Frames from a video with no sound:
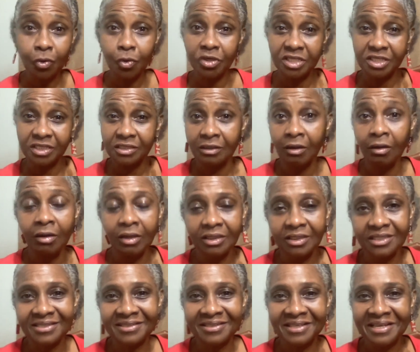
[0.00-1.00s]
course,
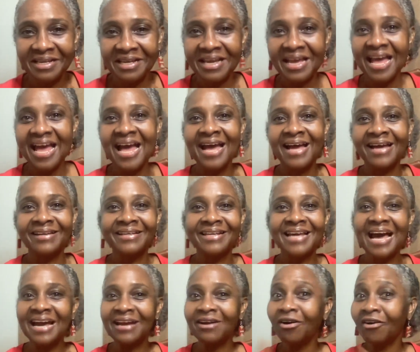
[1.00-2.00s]
salt. And
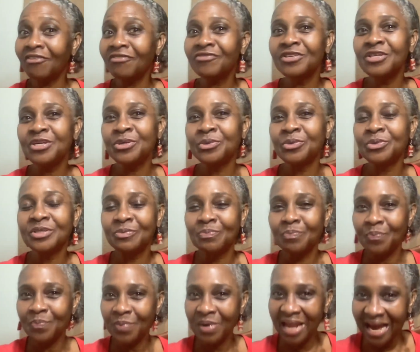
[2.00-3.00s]
I often use
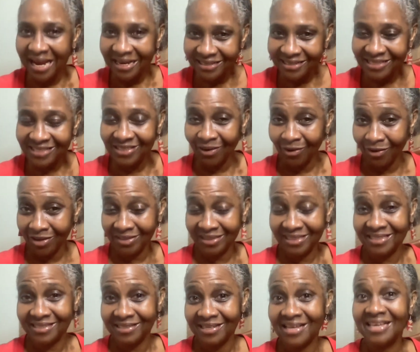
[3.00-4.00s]
black
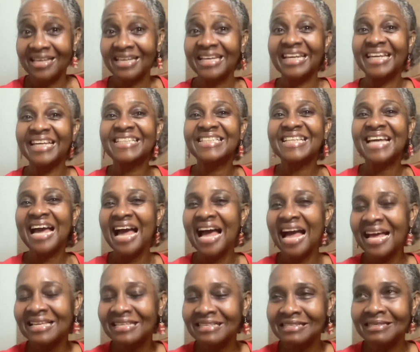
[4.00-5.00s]
salt. It
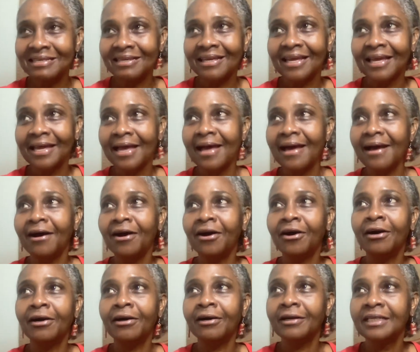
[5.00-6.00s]
has
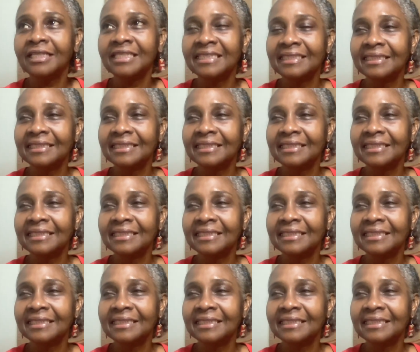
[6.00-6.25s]
a